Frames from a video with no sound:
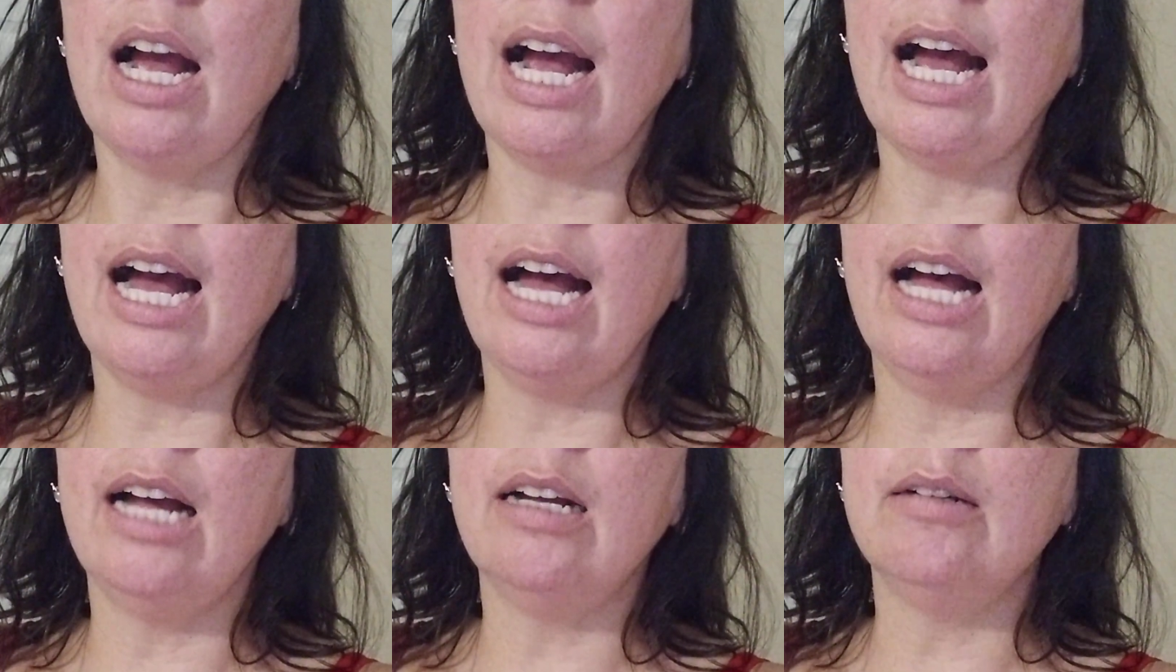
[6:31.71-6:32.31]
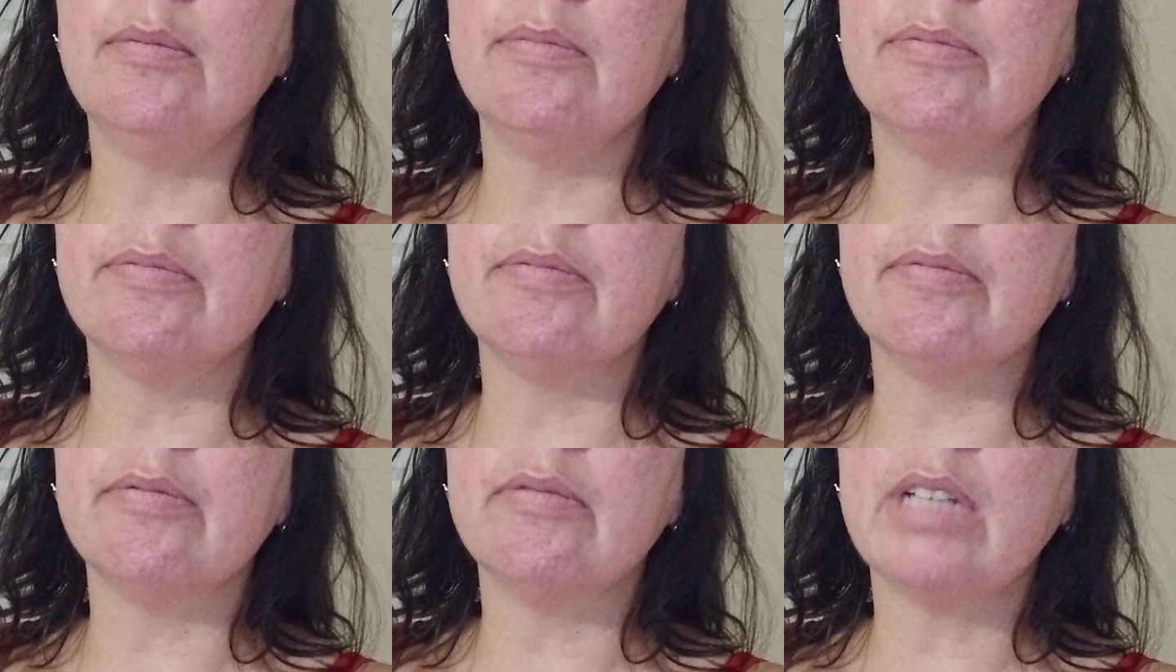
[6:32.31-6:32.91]

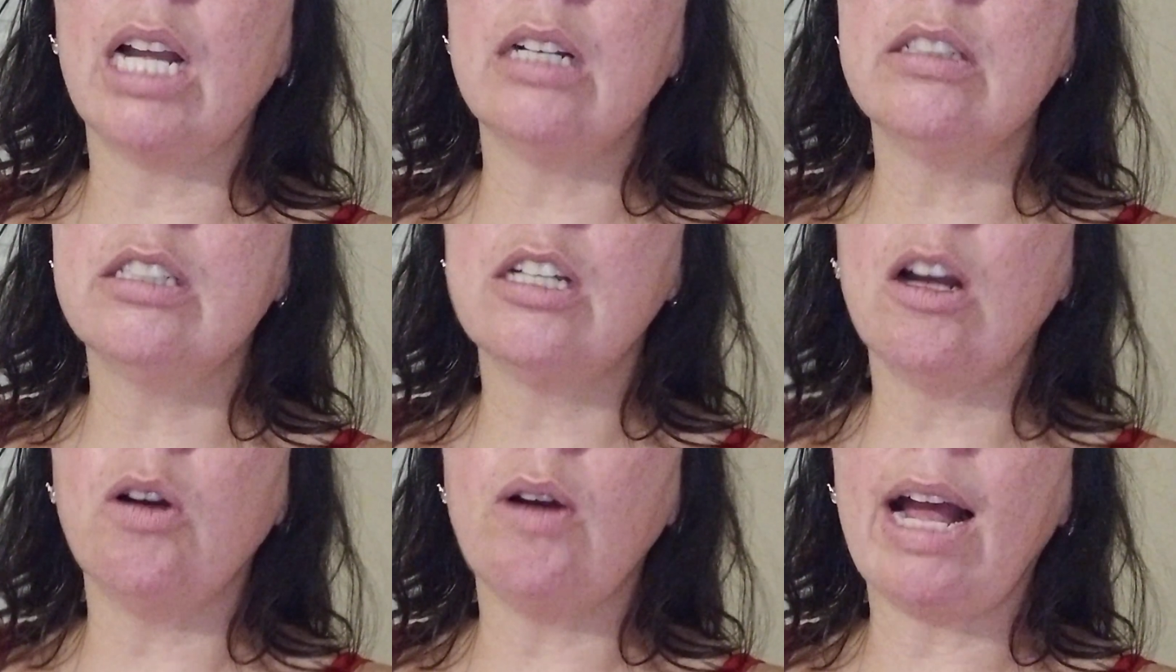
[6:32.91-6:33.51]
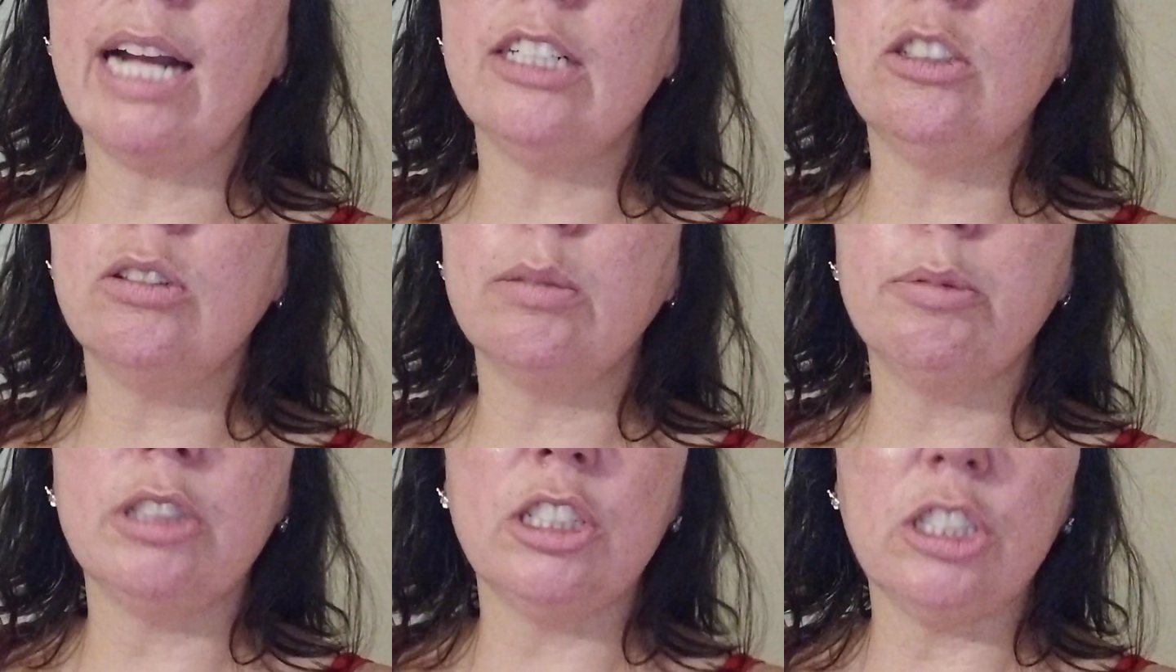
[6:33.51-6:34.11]
Um, so I
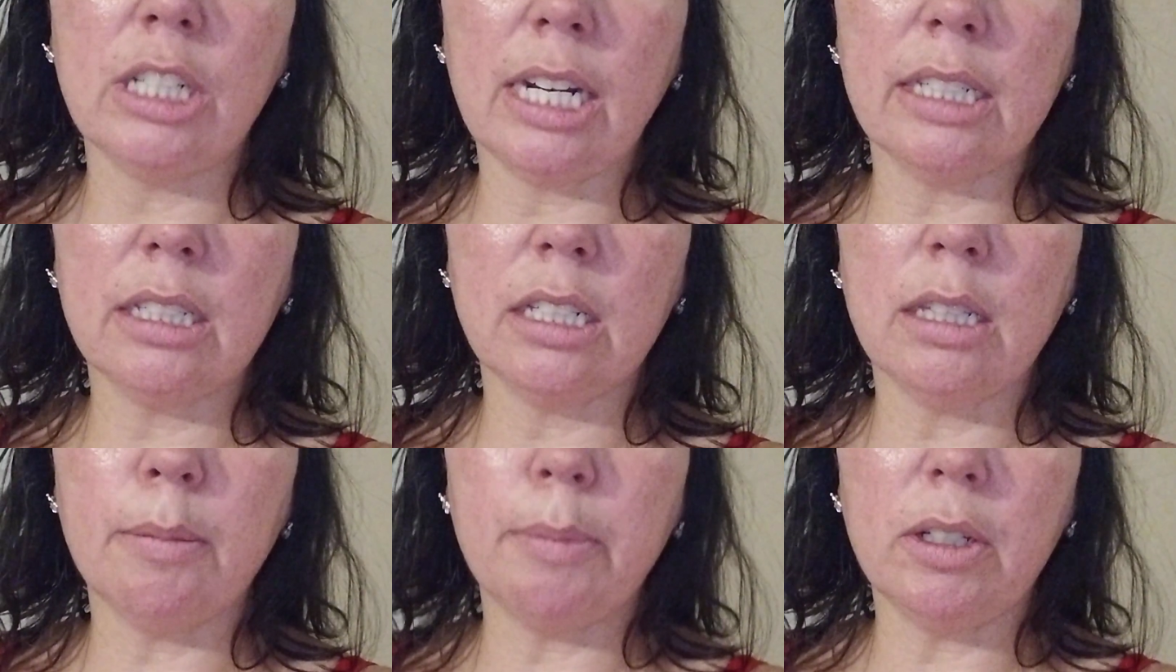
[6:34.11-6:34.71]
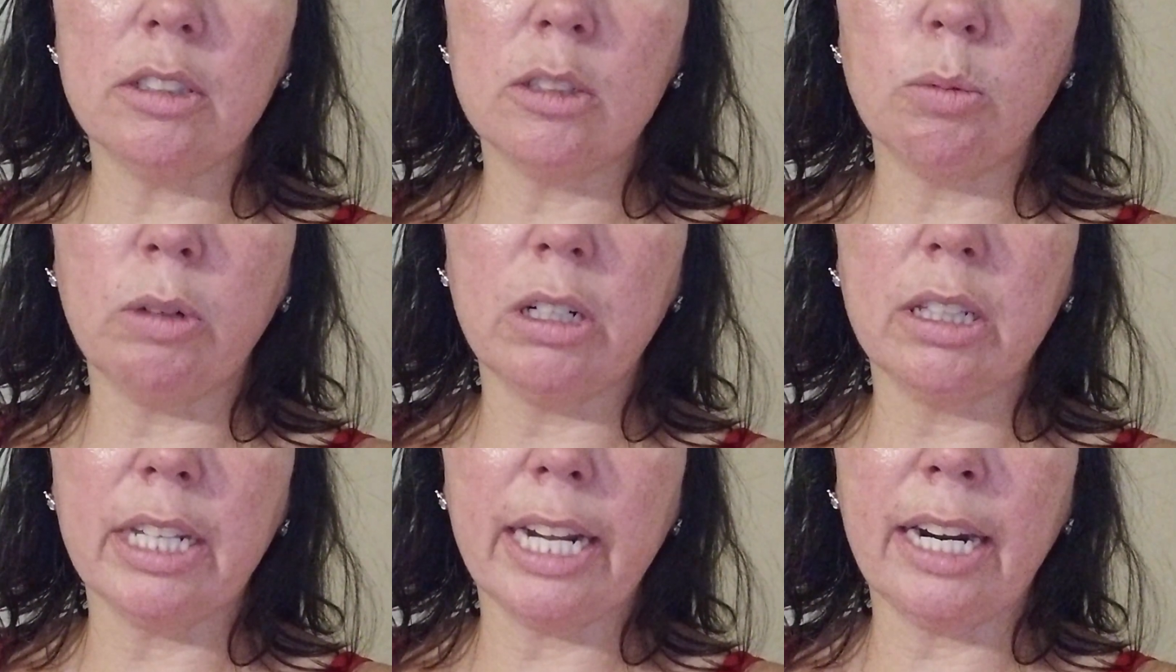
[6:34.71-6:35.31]
do appreciate that the bolts
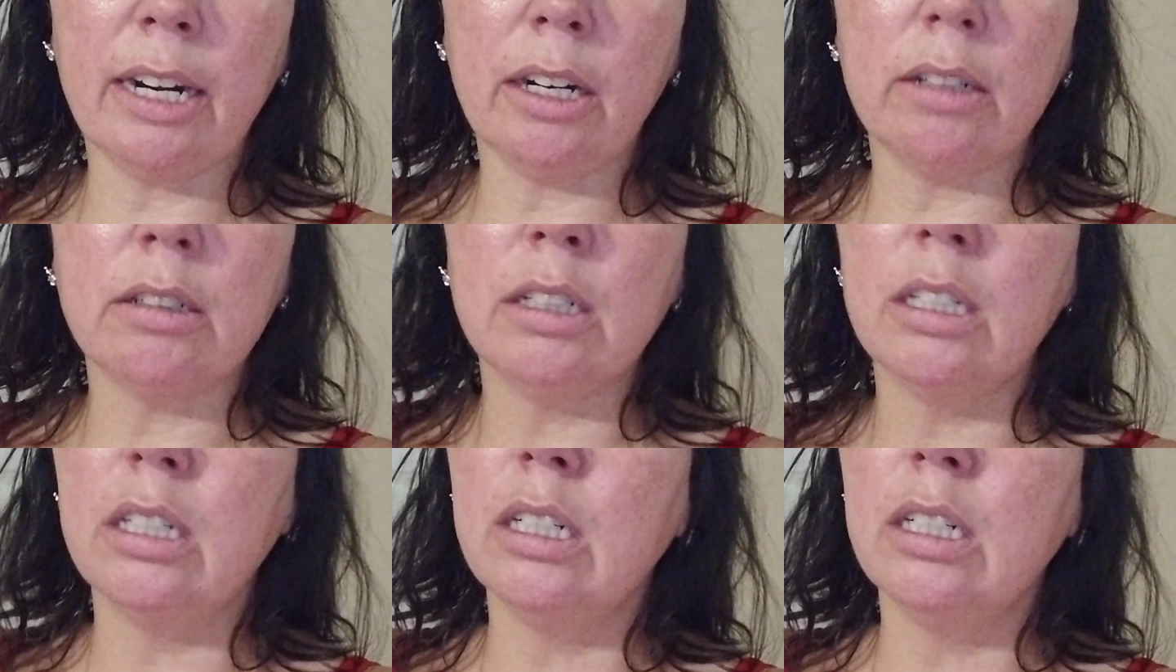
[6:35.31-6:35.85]
were there.